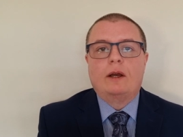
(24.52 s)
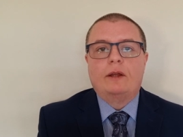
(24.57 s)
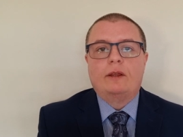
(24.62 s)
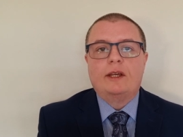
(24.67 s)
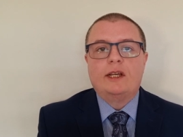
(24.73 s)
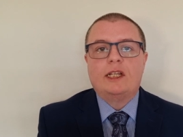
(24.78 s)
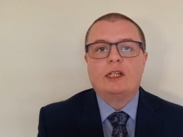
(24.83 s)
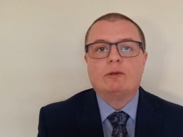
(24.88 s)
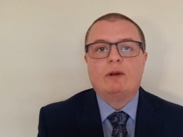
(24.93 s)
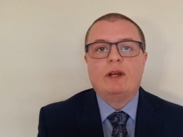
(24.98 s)

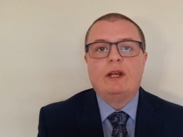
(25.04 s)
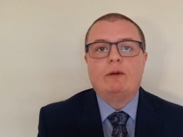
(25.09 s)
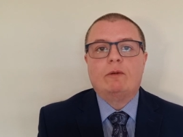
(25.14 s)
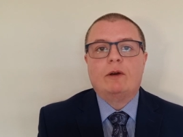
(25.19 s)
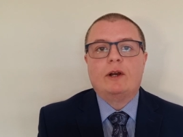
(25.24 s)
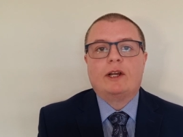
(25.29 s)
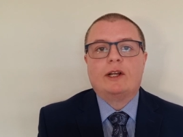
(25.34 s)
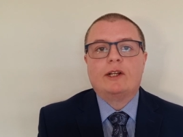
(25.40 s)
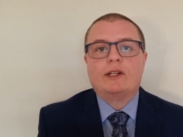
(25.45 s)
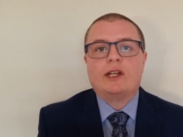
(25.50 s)
This week,
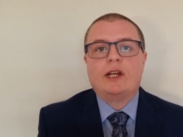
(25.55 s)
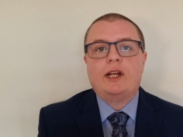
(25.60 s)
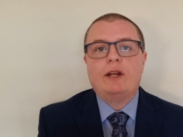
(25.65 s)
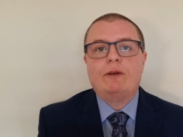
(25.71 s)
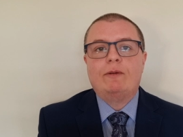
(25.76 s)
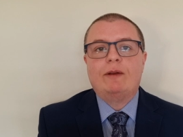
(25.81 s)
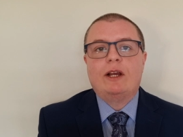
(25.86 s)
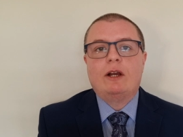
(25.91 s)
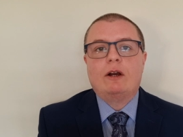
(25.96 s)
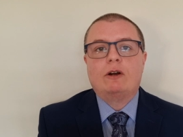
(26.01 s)
we're
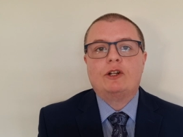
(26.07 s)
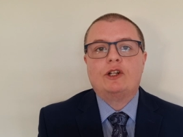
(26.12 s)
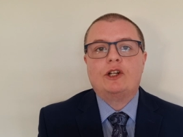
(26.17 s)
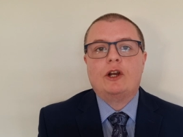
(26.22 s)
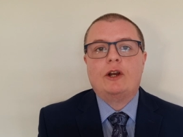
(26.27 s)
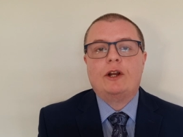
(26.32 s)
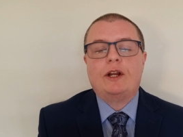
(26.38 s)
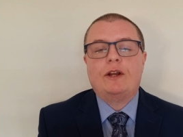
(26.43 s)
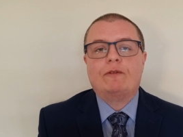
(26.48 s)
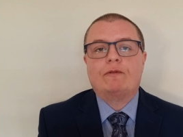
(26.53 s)
continuing our
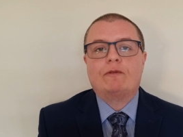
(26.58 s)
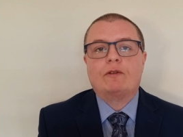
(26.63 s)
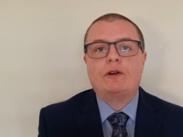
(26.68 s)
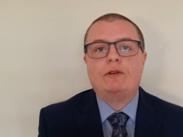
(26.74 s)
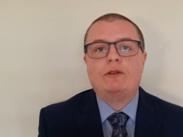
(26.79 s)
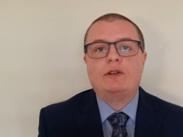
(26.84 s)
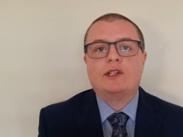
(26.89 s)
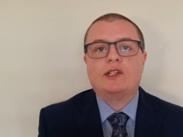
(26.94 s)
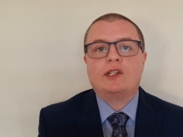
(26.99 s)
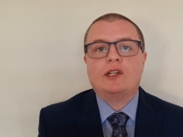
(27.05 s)
journey
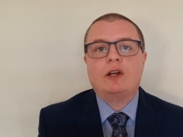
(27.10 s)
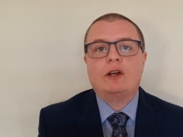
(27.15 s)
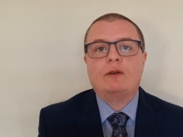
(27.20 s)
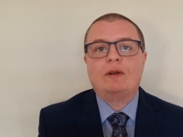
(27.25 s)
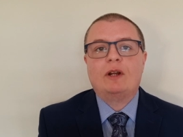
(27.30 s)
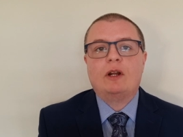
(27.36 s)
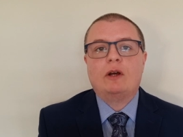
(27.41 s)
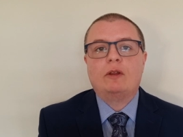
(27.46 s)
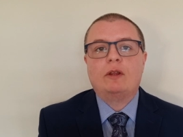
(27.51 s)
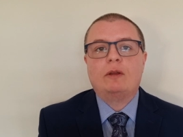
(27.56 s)
through the
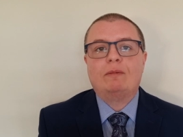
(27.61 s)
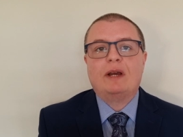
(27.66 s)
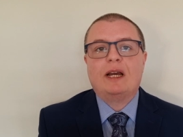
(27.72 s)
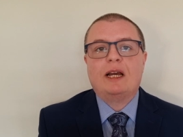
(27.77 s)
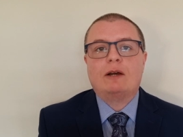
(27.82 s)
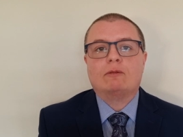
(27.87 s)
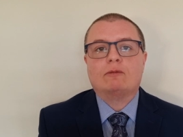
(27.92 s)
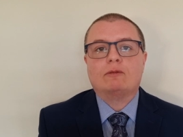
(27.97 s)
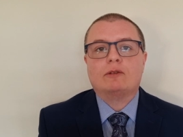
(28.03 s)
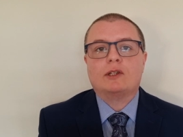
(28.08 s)
Sermon on the
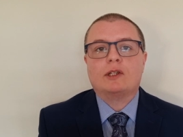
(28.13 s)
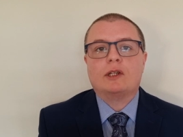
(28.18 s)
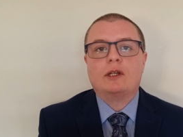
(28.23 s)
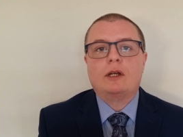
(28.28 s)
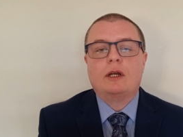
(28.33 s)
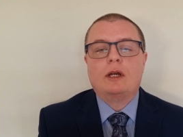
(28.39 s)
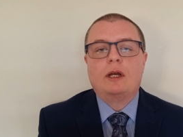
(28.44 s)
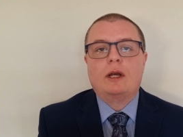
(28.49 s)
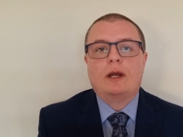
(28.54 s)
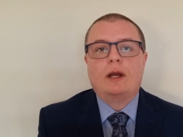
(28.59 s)
Mount
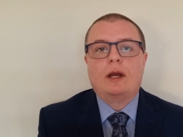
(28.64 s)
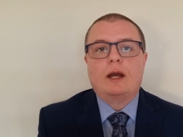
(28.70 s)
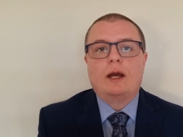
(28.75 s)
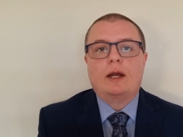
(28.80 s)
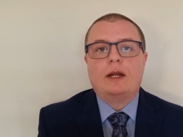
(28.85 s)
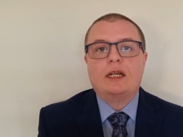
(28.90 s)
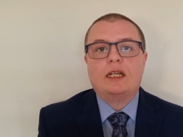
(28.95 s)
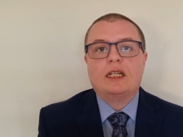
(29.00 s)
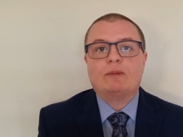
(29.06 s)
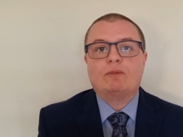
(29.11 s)

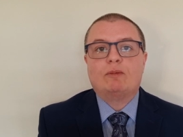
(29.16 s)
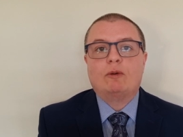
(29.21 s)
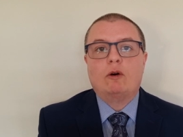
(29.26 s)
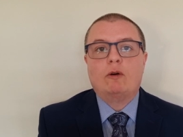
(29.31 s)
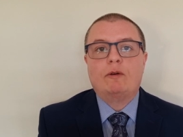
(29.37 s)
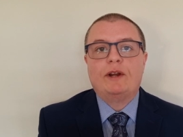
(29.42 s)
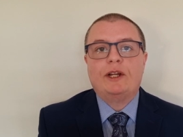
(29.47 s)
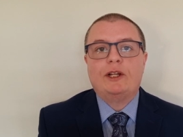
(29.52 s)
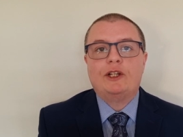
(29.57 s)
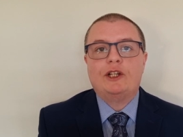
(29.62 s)
and
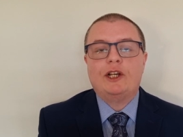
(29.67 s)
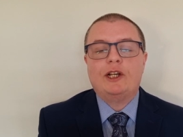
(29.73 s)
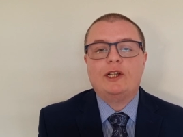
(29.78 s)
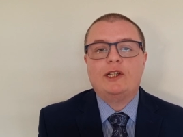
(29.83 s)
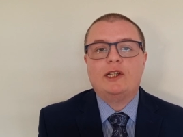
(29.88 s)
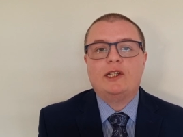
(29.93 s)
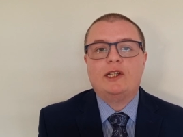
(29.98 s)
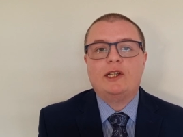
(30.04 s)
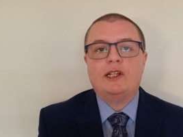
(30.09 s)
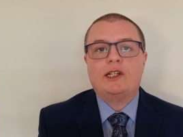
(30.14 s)
exploring
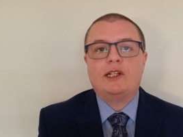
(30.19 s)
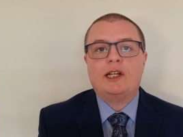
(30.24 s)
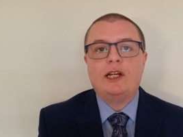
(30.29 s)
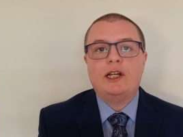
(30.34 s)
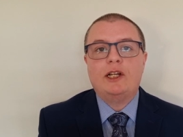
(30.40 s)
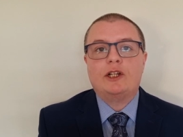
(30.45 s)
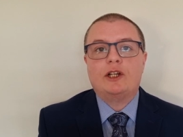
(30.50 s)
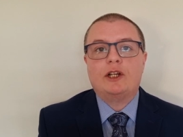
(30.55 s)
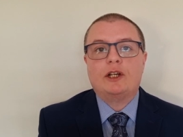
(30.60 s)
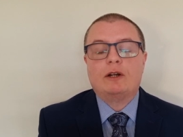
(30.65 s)
Jesus'
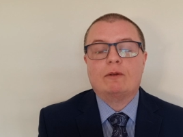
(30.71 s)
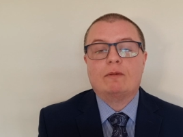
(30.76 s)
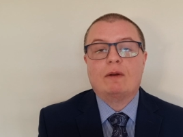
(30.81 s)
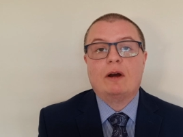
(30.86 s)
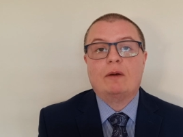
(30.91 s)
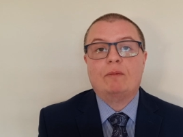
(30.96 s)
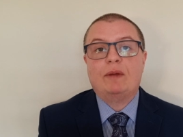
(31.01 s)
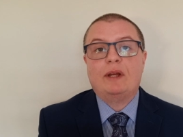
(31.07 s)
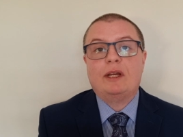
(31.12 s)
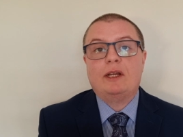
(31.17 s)
teaching
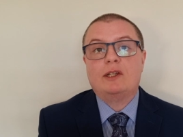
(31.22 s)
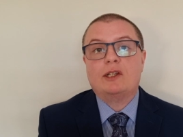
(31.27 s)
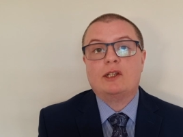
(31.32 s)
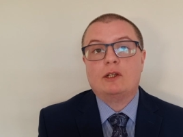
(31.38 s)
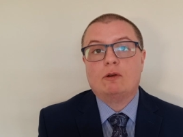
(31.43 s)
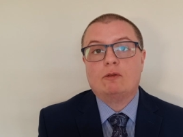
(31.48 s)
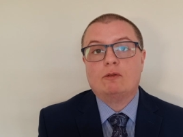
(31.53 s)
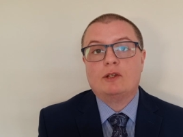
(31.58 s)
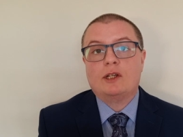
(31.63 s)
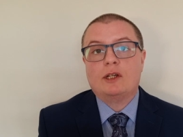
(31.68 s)
around being
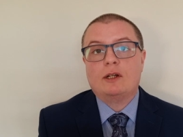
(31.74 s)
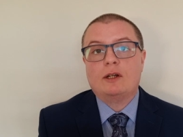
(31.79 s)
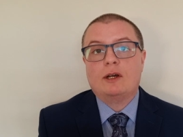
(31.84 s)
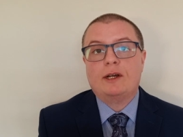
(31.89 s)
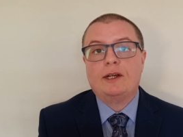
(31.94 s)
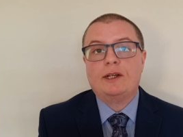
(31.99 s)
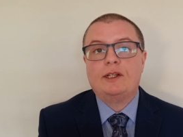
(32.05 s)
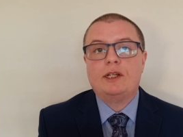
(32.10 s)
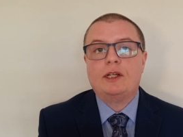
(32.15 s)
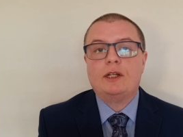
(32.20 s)
salt and
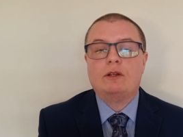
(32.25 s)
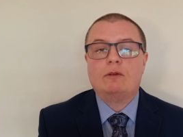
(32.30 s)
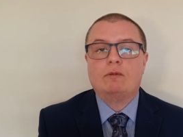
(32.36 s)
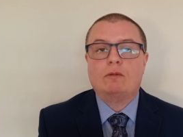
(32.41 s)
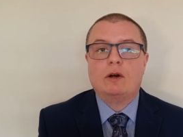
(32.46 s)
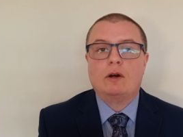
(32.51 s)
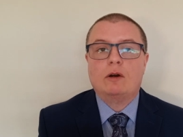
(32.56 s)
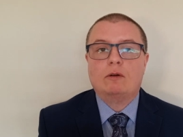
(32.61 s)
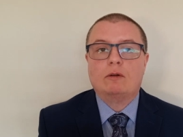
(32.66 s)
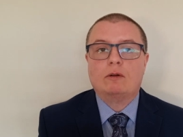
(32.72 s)
light in the
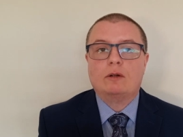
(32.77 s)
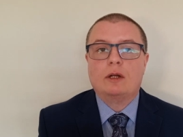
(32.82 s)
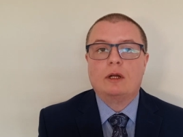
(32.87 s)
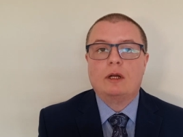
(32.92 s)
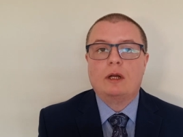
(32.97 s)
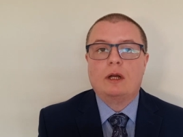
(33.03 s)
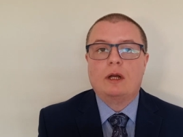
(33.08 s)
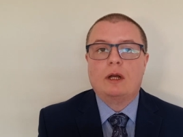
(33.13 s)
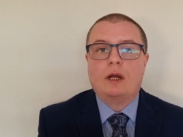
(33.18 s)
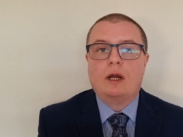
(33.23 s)
world
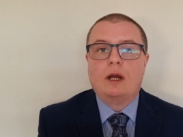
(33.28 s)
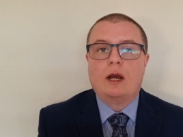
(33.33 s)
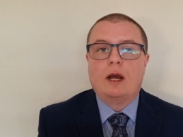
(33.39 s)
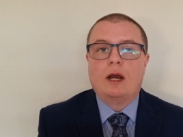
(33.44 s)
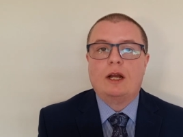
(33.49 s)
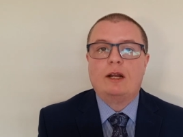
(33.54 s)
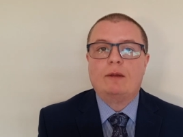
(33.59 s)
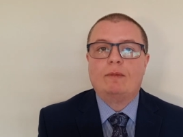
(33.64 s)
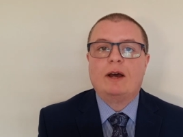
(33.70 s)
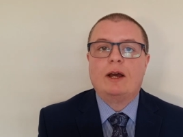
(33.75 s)

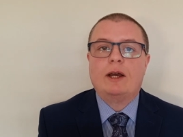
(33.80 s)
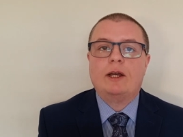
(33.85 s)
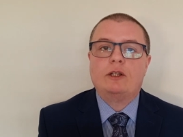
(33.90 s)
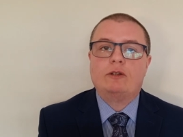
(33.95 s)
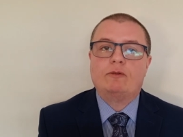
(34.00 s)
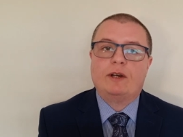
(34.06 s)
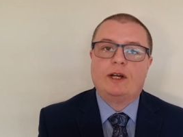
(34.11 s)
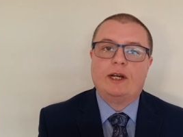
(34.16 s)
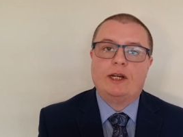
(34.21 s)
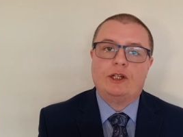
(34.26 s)
and about
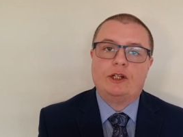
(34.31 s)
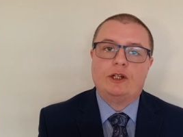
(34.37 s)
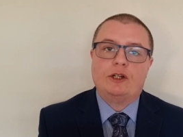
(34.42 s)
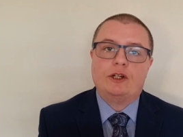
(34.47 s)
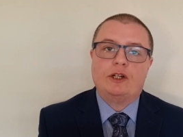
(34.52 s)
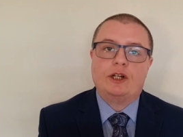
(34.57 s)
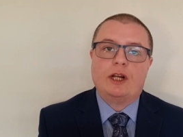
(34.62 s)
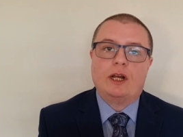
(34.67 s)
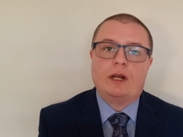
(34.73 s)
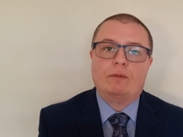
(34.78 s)
his
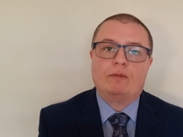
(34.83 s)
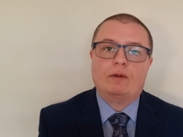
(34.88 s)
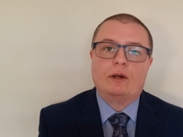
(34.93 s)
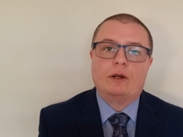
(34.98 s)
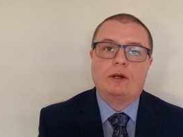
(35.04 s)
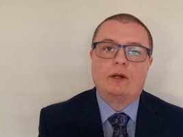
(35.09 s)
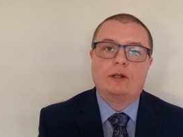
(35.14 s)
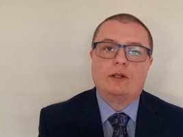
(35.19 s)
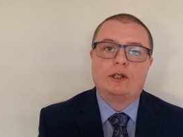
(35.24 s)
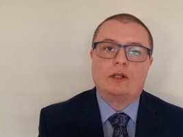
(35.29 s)
relationship
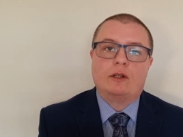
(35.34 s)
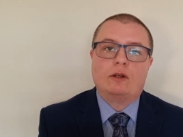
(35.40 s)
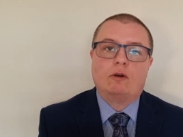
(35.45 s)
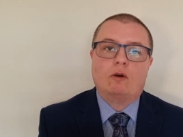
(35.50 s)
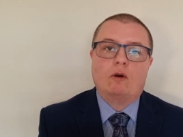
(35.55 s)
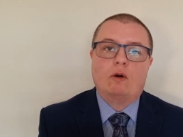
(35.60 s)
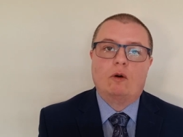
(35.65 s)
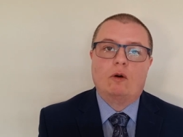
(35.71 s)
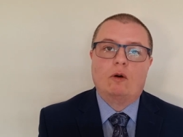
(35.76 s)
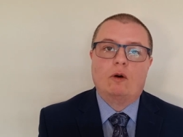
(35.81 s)
to the
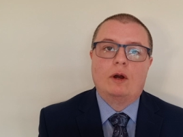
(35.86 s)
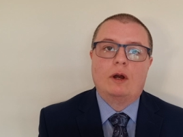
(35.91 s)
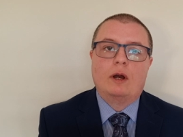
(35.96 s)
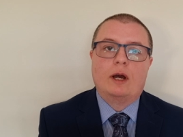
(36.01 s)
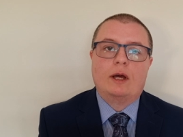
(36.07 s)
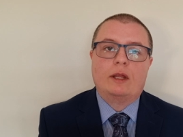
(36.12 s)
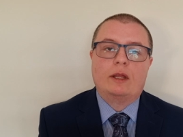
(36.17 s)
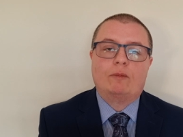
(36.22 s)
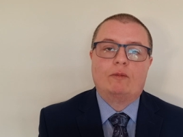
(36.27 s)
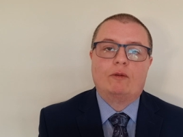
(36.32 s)
law
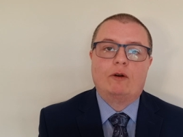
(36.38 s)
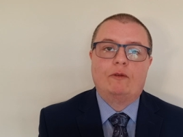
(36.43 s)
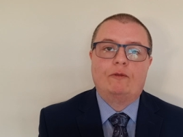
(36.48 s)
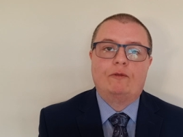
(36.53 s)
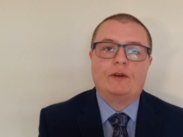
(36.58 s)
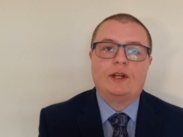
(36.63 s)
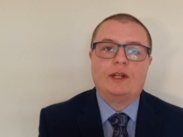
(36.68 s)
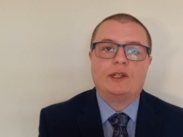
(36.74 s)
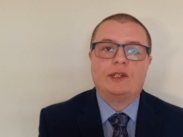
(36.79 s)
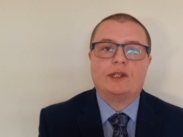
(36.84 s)
and the
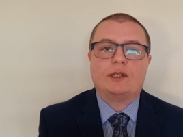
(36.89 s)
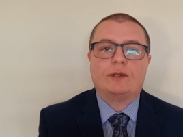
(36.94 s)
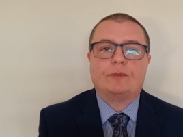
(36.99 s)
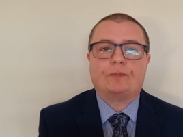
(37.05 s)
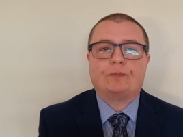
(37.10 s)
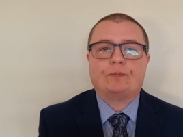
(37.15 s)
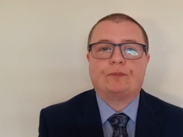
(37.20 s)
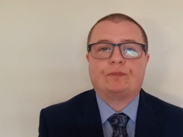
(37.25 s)
prophets.